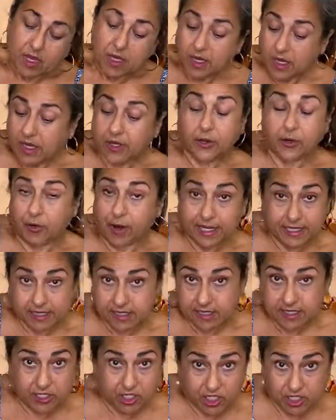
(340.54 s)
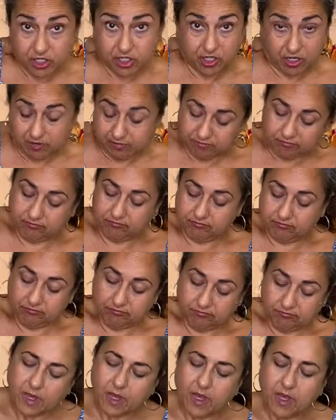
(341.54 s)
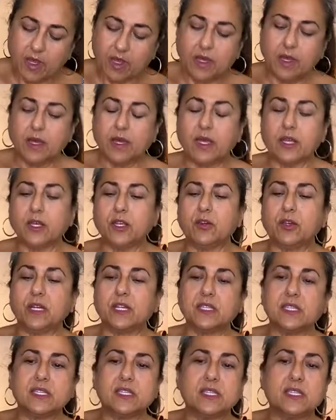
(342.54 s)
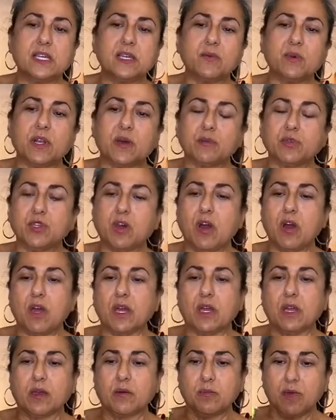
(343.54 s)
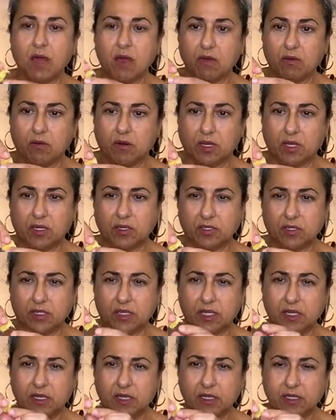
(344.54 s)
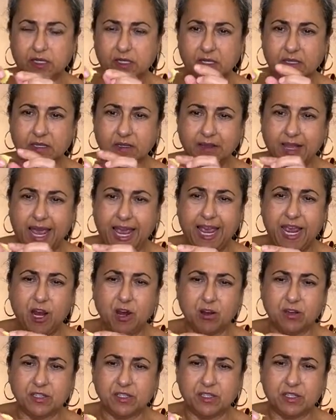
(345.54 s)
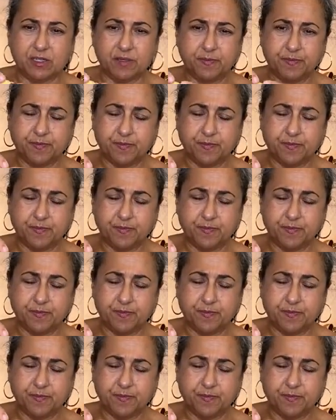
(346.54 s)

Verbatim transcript: and grates the ginger. And you can see what I'm talking about. Can you see these hairs?